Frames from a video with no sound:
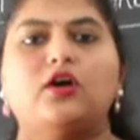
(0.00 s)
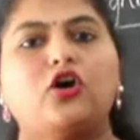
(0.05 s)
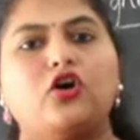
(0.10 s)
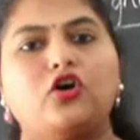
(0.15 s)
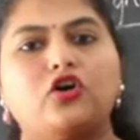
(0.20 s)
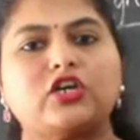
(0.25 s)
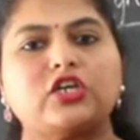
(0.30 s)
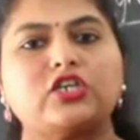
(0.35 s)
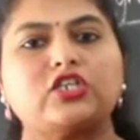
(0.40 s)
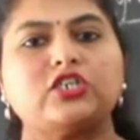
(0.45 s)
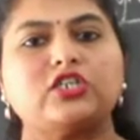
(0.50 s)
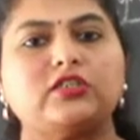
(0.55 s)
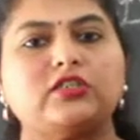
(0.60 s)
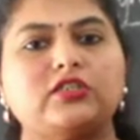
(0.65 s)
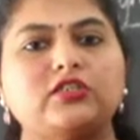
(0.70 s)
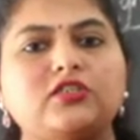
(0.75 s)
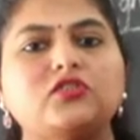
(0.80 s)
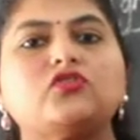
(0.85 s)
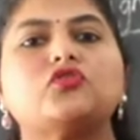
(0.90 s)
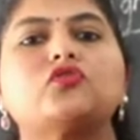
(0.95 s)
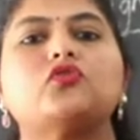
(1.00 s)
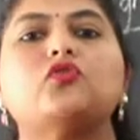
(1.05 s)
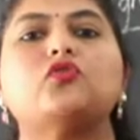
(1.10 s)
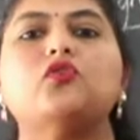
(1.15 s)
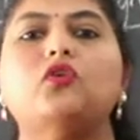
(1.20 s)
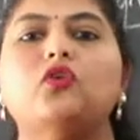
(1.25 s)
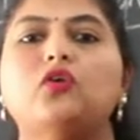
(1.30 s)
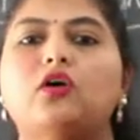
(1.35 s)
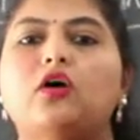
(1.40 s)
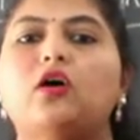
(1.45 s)
Okay children,
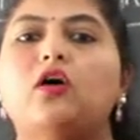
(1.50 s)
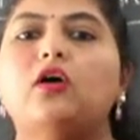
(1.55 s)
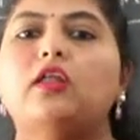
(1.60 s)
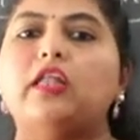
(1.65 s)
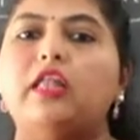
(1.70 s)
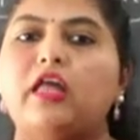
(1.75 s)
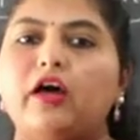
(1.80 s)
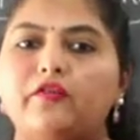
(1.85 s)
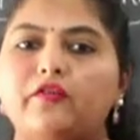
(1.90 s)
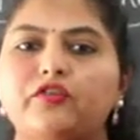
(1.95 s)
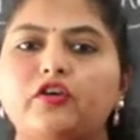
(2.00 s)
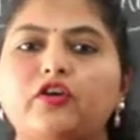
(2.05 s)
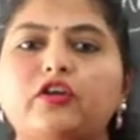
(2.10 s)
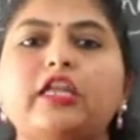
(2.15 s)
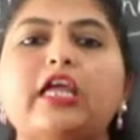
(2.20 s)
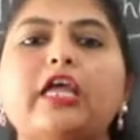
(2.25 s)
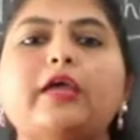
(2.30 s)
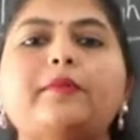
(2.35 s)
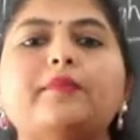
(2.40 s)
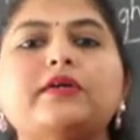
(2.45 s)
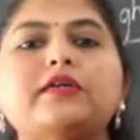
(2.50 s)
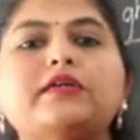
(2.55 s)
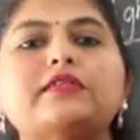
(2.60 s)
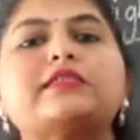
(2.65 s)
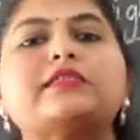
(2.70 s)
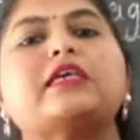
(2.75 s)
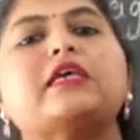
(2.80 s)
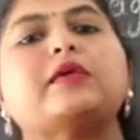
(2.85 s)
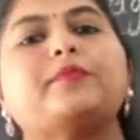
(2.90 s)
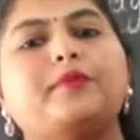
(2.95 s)
so love your
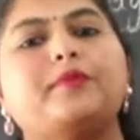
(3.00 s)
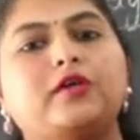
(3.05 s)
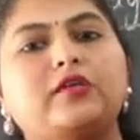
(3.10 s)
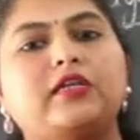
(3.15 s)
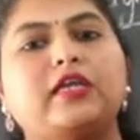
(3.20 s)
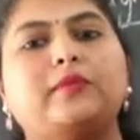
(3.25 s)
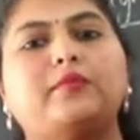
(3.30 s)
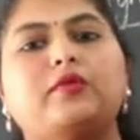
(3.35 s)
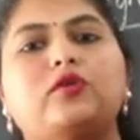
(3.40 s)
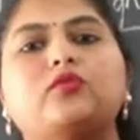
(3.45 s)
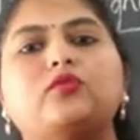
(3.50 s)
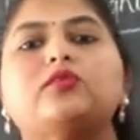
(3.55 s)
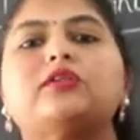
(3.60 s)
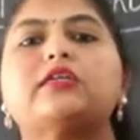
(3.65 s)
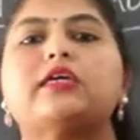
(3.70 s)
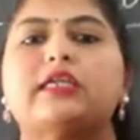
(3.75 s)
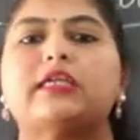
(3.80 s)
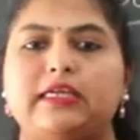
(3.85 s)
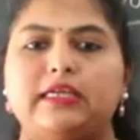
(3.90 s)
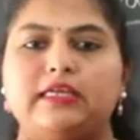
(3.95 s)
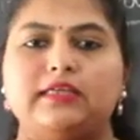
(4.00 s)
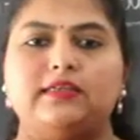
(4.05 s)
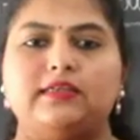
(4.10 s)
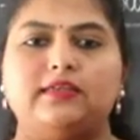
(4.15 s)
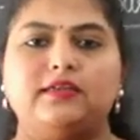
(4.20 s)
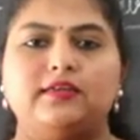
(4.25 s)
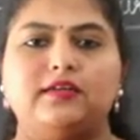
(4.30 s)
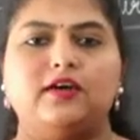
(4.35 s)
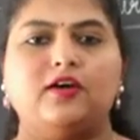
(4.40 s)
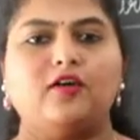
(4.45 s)
neighbors, keep your neighborhood clean.
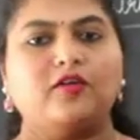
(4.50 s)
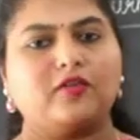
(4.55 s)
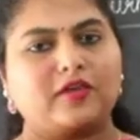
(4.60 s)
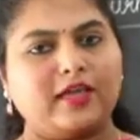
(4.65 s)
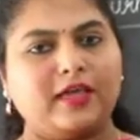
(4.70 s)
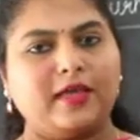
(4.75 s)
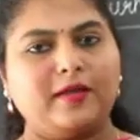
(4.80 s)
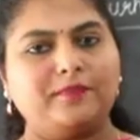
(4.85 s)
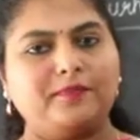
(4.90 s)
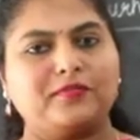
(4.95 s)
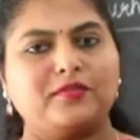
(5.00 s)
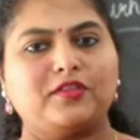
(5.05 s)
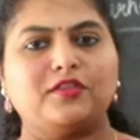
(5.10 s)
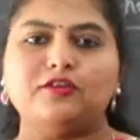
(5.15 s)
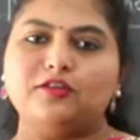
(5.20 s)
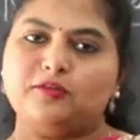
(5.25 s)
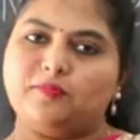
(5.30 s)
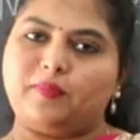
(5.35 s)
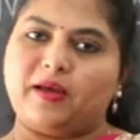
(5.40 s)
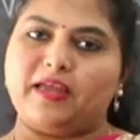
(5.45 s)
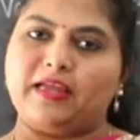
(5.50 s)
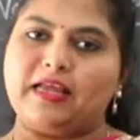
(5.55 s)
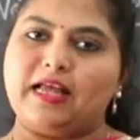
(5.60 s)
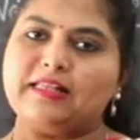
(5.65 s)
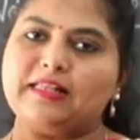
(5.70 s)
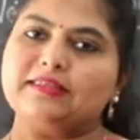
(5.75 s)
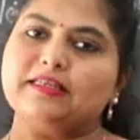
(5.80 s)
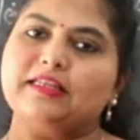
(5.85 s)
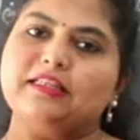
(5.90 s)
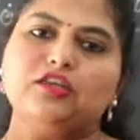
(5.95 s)
Okay, goodbye.
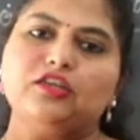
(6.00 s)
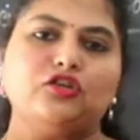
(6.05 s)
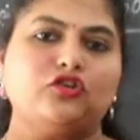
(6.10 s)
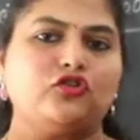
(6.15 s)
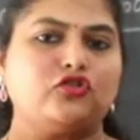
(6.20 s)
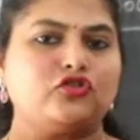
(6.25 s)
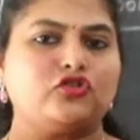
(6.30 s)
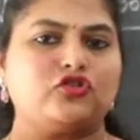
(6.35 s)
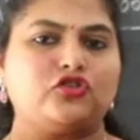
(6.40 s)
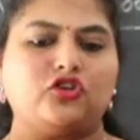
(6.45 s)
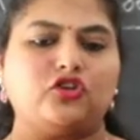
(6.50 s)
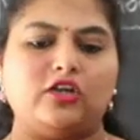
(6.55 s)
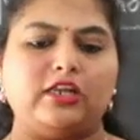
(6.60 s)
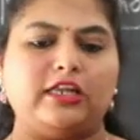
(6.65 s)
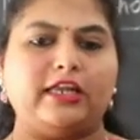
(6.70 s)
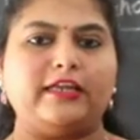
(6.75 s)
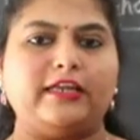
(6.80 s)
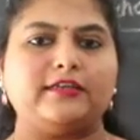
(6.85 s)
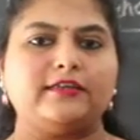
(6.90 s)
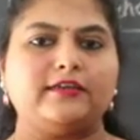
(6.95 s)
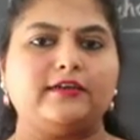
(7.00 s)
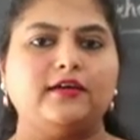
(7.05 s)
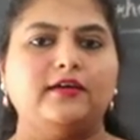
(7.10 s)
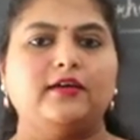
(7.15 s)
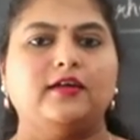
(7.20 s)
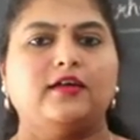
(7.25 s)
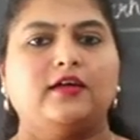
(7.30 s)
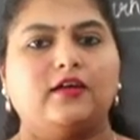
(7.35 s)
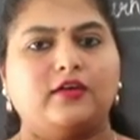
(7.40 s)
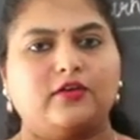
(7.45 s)
I'll send the notes to you all later.
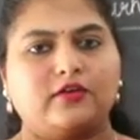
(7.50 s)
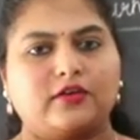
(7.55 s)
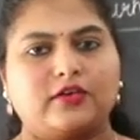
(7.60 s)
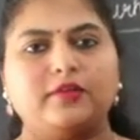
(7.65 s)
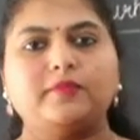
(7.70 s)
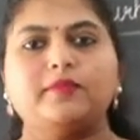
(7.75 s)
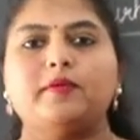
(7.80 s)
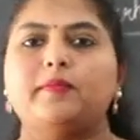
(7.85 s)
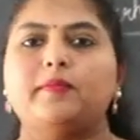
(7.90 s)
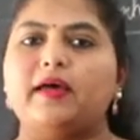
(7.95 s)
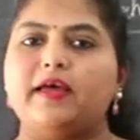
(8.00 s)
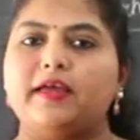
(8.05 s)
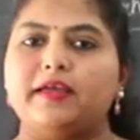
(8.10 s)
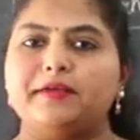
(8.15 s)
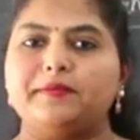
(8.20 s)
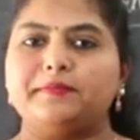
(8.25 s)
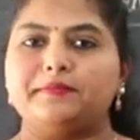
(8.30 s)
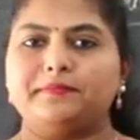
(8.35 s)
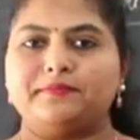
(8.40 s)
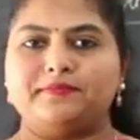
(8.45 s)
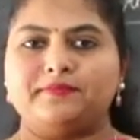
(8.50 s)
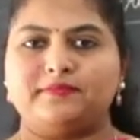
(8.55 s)
Okay, bye-bye.